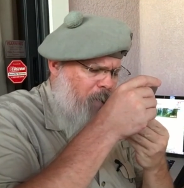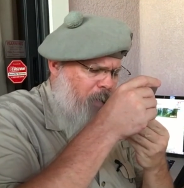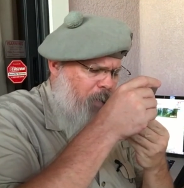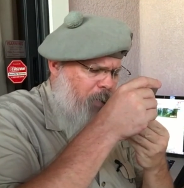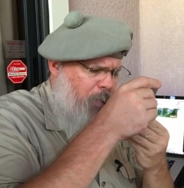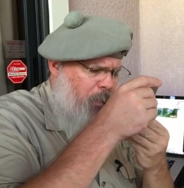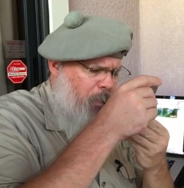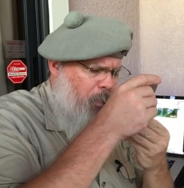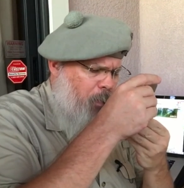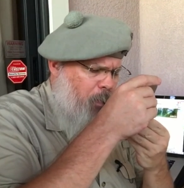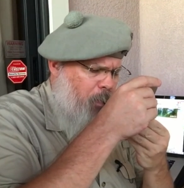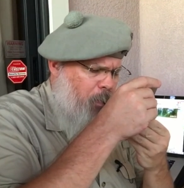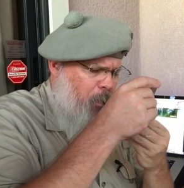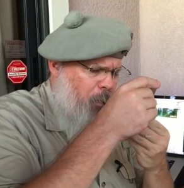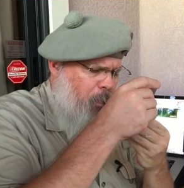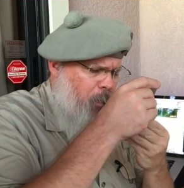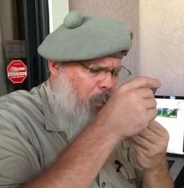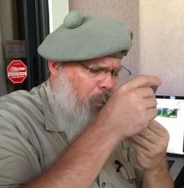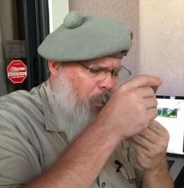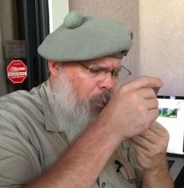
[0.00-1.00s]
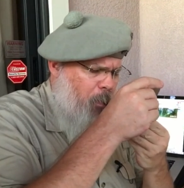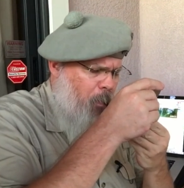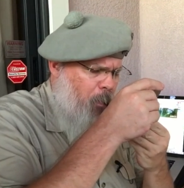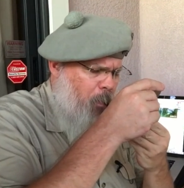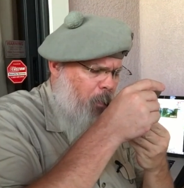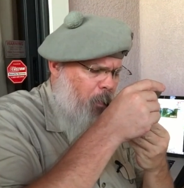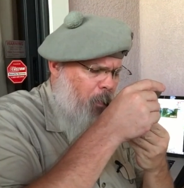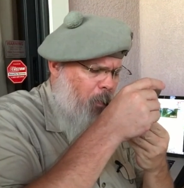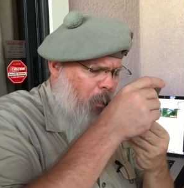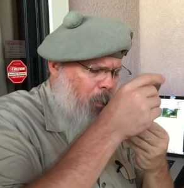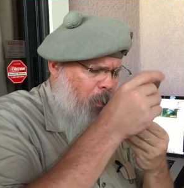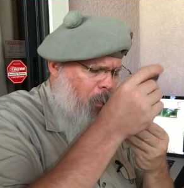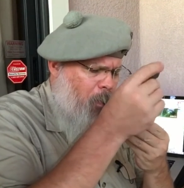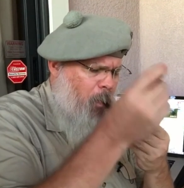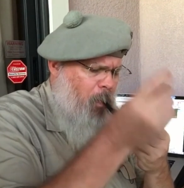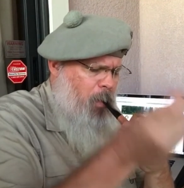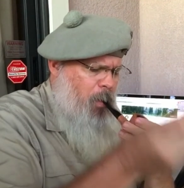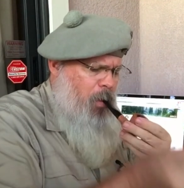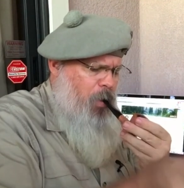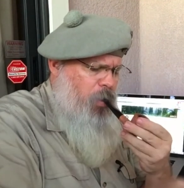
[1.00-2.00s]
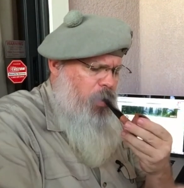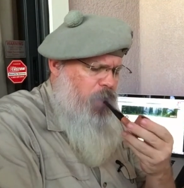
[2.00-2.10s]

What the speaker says: (no one is talking)